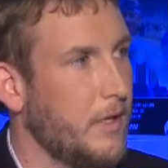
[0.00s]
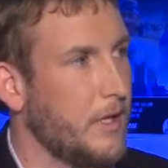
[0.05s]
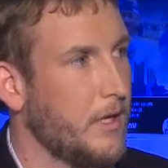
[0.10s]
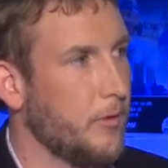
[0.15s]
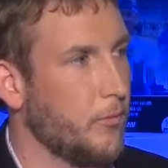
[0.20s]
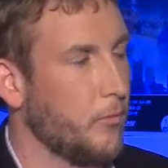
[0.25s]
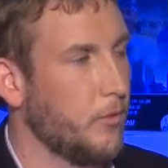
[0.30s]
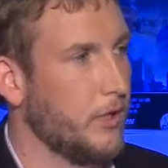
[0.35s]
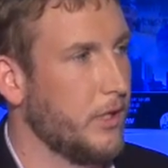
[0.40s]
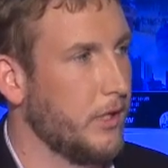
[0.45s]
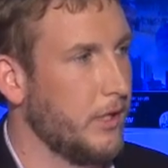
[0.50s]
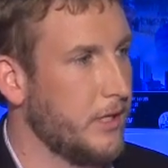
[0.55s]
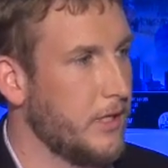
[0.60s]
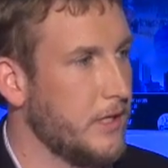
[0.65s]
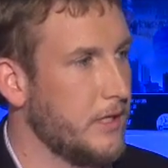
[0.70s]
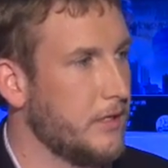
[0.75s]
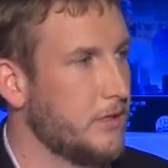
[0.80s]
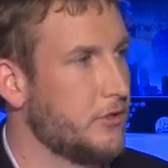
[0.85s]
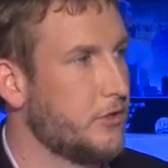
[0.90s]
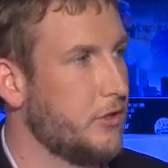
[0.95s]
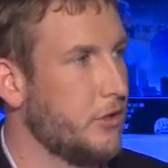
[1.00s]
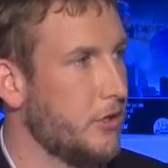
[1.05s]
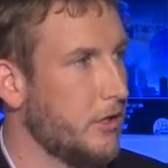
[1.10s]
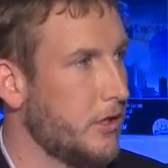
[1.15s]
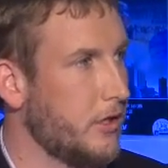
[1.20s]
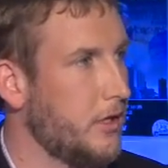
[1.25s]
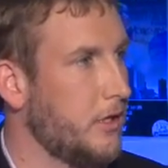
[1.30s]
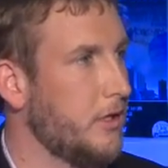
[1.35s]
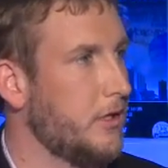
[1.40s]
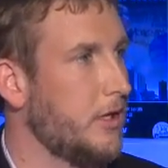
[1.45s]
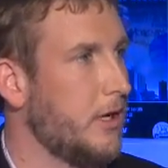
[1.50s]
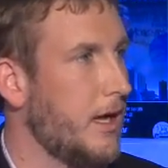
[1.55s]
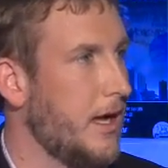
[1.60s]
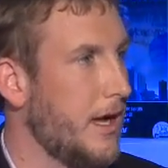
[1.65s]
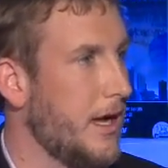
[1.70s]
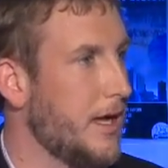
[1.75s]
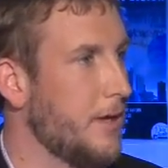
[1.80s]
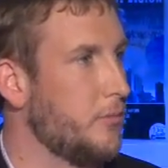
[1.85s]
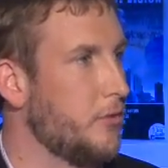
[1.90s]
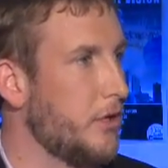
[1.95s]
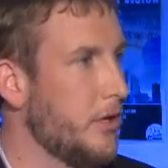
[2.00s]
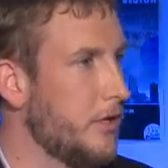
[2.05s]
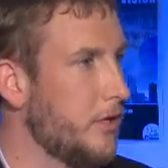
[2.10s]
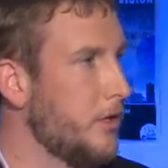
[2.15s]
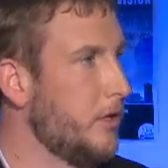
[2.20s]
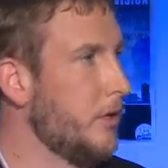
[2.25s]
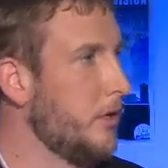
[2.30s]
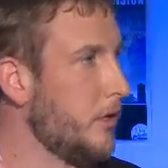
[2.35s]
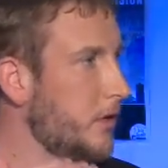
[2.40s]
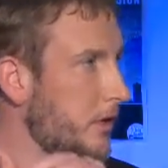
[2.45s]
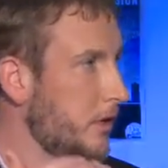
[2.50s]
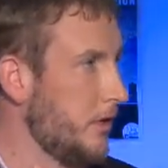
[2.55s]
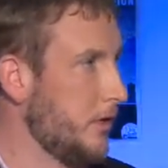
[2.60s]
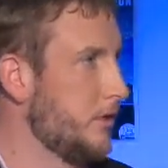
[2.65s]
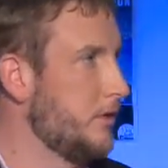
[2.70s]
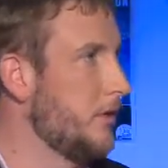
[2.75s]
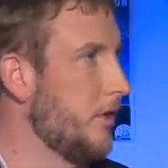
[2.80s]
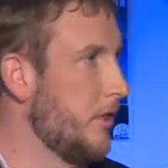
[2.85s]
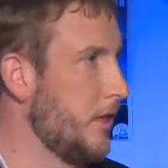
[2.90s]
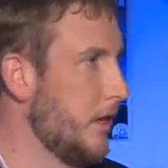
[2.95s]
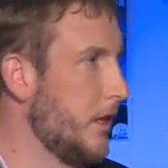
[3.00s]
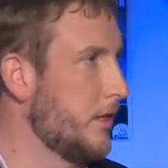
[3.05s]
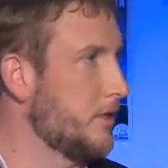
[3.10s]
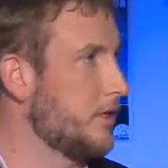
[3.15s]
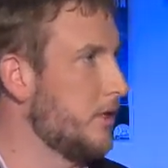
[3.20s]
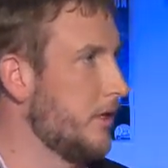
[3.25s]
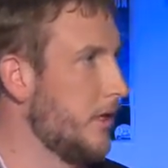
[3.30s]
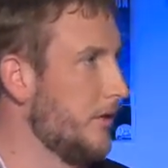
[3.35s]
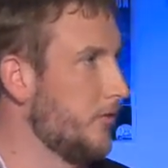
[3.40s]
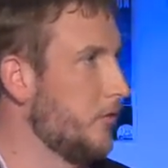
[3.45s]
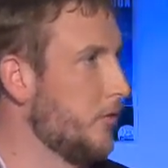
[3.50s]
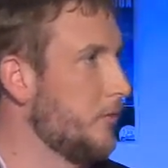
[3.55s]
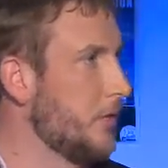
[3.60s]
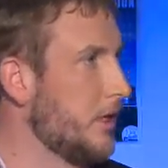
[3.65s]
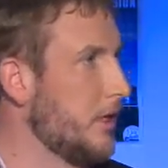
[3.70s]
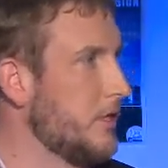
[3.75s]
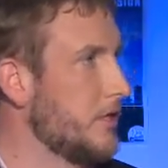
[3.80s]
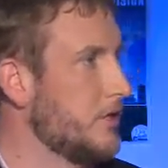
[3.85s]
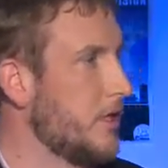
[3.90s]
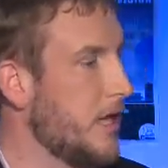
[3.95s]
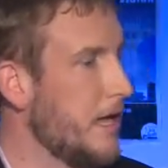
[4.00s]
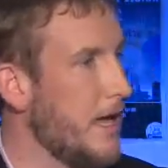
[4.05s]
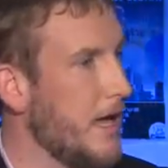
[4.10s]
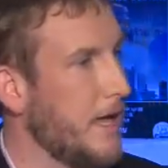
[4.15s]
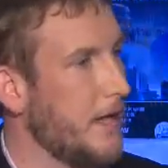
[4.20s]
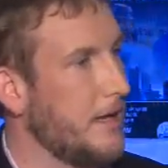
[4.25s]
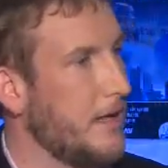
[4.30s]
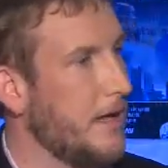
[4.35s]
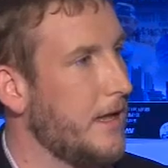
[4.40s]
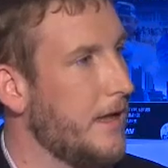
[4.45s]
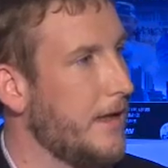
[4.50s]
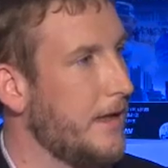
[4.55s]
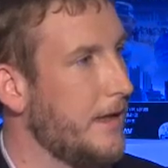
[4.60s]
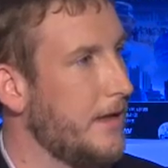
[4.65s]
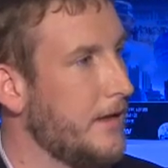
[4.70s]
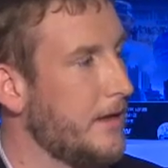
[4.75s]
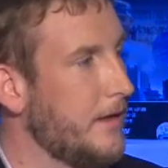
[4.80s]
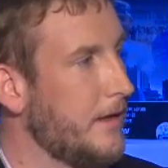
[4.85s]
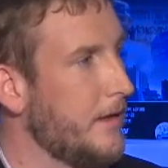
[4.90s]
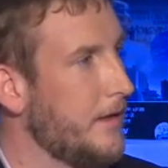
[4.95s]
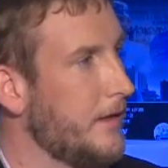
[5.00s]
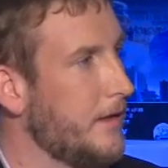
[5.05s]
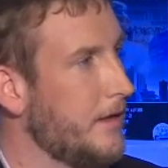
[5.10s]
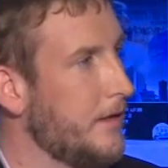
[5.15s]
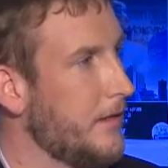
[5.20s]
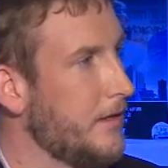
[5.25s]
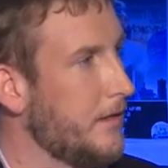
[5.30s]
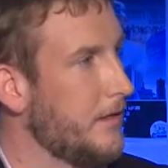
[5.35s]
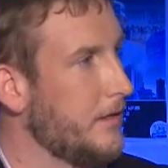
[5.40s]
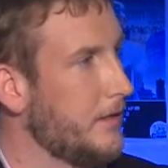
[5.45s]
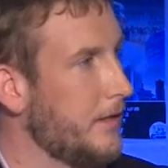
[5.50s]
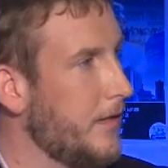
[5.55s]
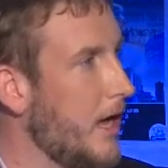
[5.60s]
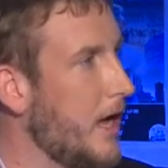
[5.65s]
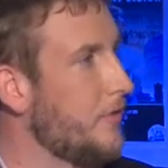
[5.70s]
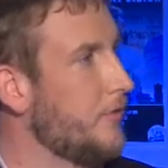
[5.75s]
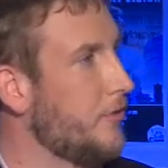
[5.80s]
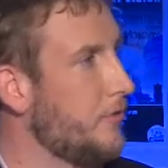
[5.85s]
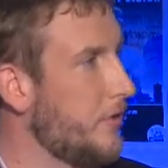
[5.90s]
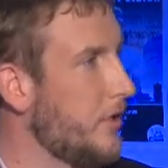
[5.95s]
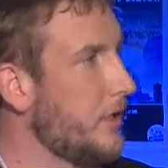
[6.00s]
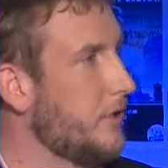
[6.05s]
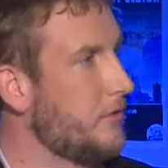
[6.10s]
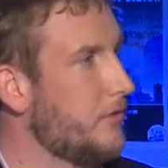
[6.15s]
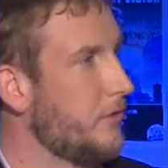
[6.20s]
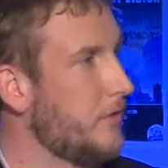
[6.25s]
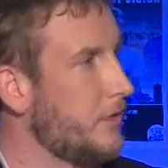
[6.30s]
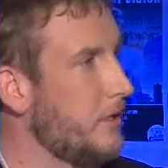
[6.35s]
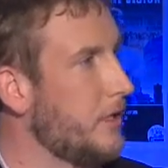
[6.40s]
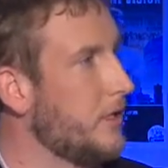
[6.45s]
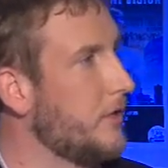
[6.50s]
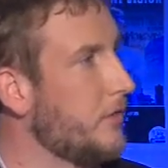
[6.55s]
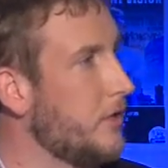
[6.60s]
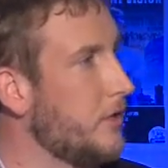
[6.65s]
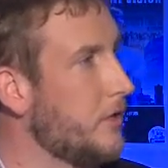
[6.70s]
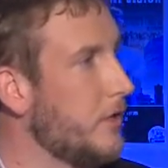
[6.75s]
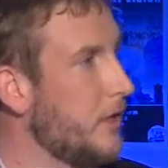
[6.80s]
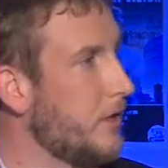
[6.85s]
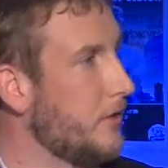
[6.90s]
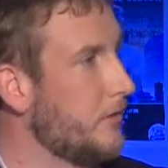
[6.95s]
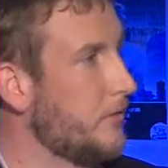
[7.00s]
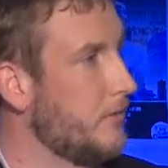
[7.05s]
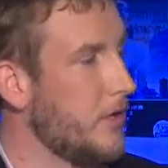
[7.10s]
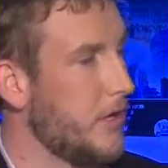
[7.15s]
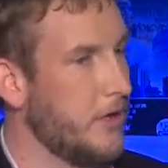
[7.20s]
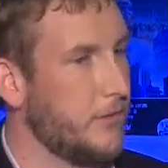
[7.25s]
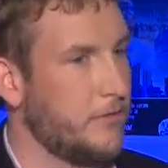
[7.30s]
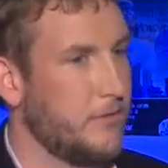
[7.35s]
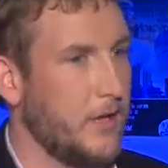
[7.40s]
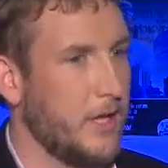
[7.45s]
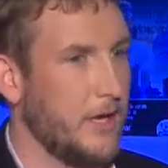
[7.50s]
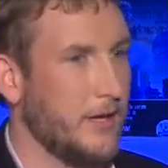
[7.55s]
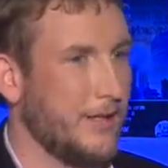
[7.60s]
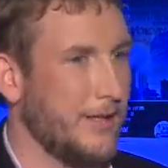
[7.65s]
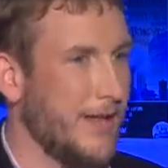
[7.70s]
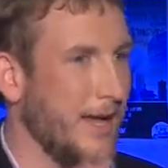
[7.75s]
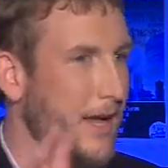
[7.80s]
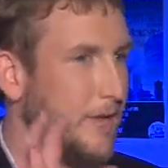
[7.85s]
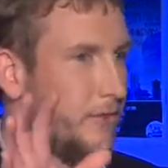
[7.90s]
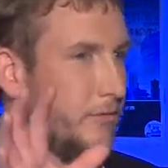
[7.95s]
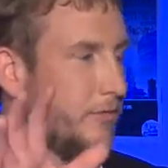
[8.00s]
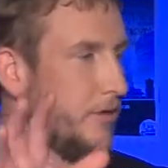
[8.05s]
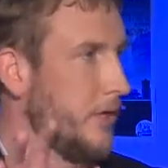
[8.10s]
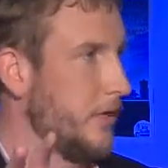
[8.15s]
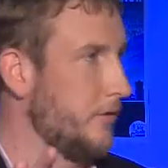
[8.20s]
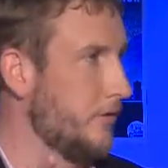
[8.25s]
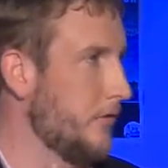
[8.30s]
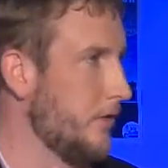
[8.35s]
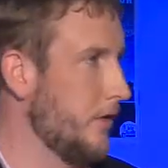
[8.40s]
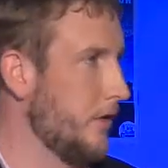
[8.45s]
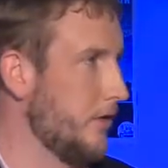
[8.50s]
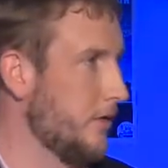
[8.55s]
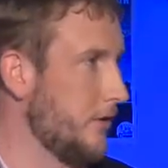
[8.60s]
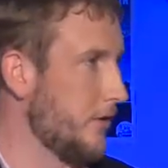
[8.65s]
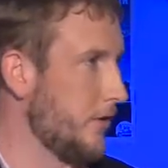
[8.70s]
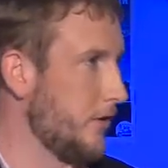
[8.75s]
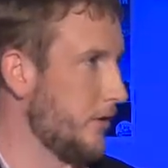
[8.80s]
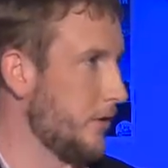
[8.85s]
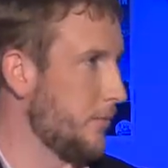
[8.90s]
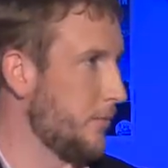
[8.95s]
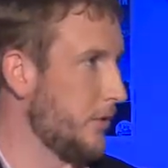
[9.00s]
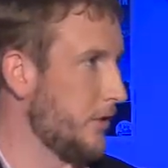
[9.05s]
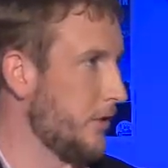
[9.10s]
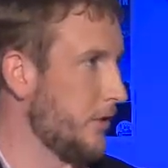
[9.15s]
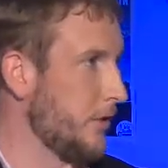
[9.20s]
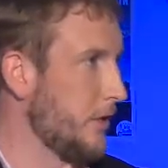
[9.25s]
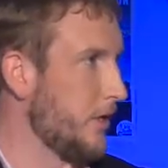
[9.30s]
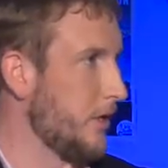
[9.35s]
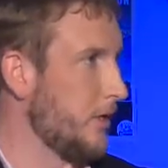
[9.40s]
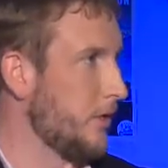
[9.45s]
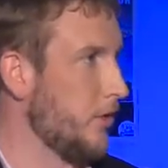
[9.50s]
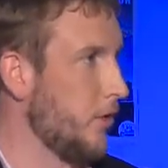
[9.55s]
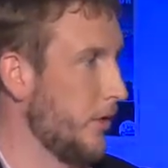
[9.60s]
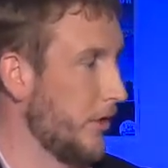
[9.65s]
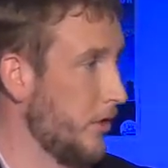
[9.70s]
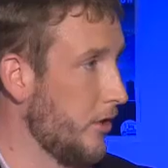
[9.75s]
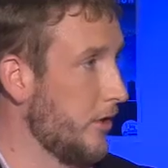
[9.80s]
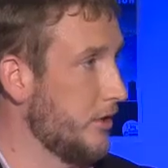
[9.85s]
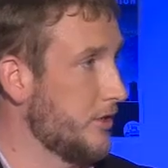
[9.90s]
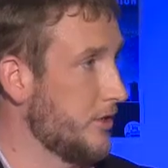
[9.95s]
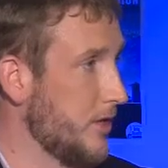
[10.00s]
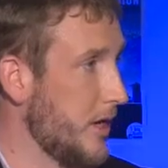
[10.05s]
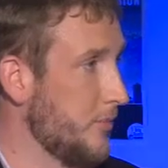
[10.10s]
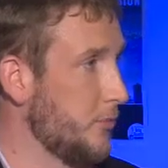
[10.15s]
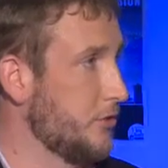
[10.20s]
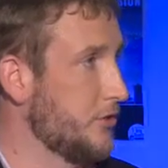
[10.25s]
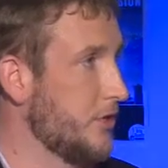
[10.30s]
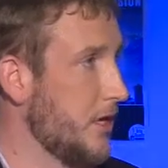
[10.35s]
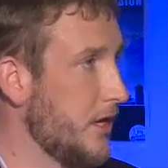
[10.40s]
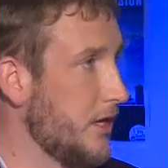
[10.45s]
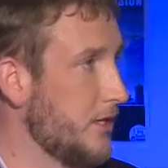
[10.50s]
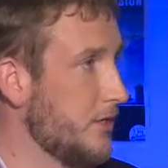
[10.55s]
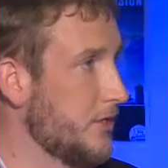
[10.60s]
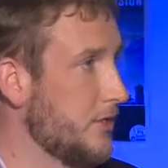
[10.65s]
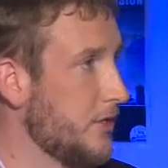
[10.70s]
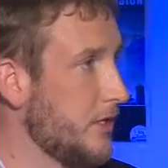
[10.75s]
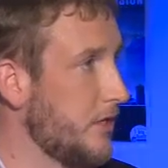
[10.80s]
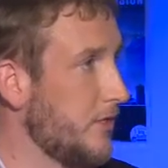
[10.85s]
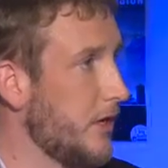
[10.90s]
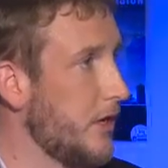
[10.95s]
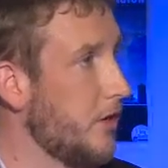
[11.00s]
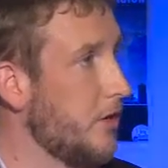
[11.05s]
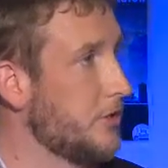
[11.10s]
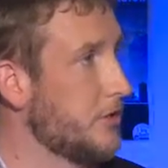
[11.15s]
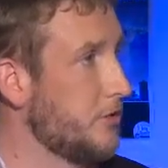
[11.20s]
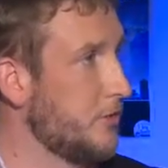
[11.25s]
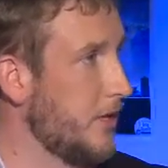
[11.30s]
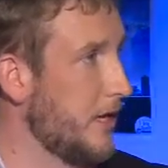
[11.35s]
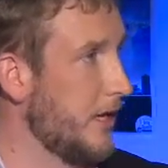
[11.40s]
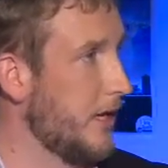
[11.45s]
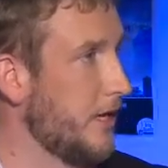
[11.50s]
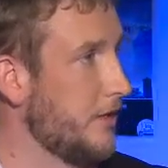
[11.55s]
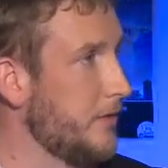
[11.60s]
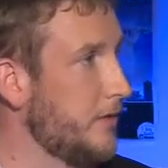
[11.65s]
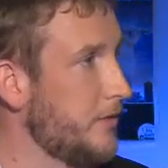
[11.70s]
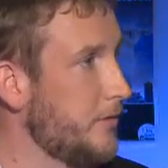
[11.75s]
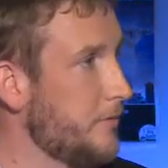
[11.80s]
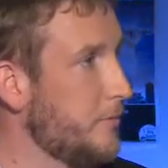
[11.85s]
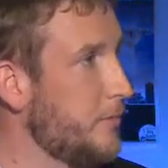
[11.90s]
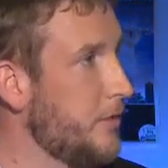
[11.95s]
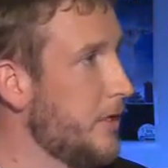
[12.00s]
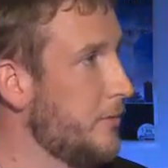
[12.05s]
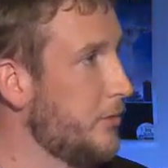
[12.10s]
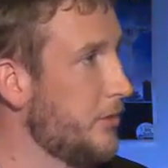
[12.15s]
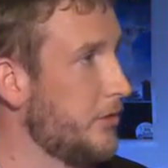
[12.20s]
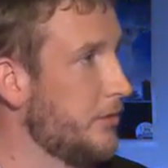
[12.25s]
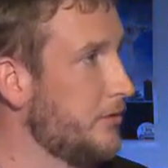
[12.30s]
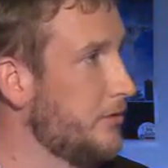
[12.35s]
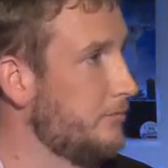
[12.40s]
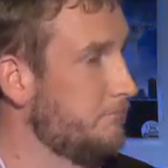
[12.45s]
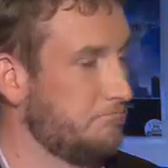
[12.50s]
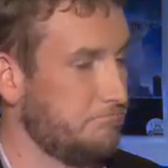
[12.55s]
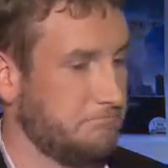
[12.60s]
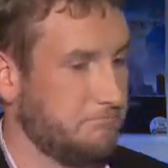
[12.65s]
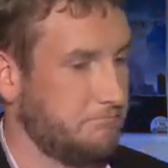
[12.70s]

it really took hybrid to the next level, because they had a live event in the United States, they had a live event in Europe going on simultaneously, and they also had people